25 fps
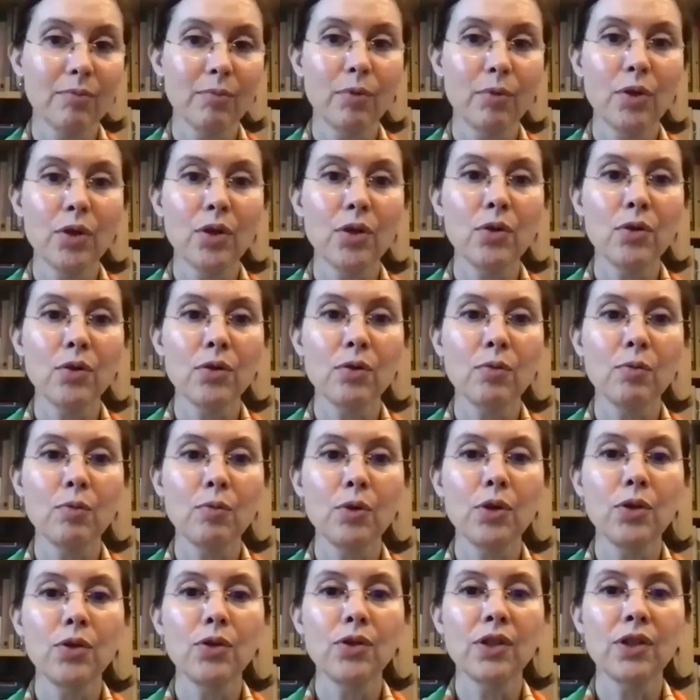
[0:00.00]
Would
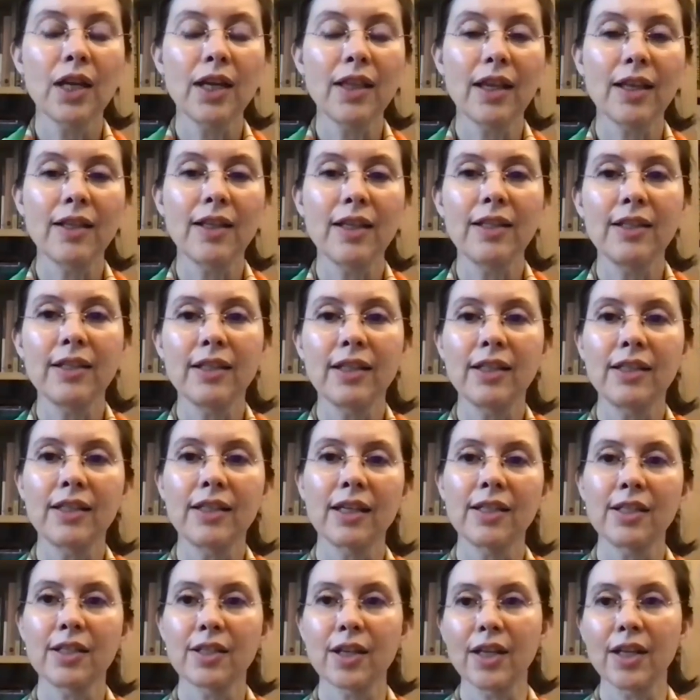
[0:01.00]
you say that this
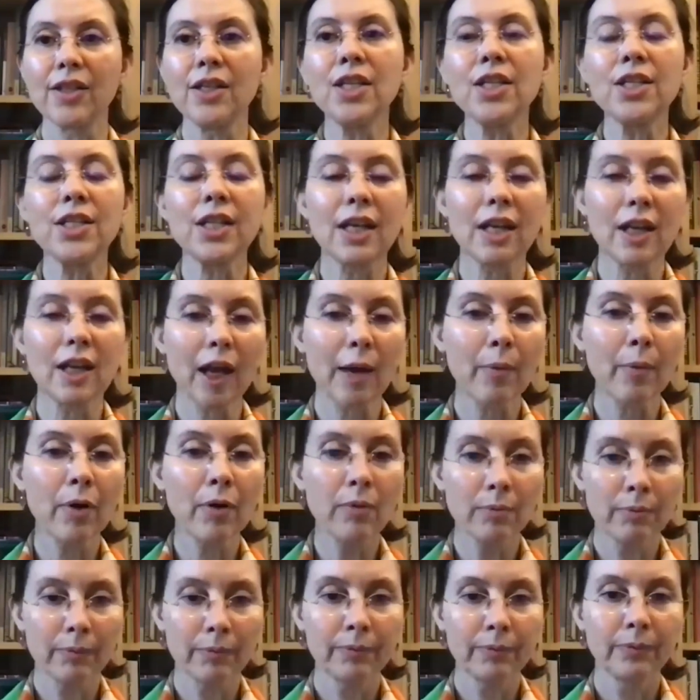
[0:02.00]
is a strategic
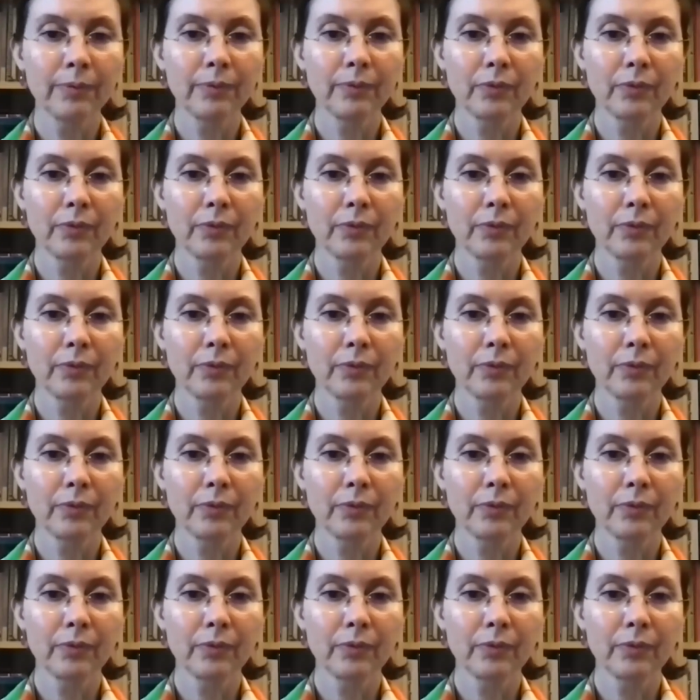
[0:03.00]
level?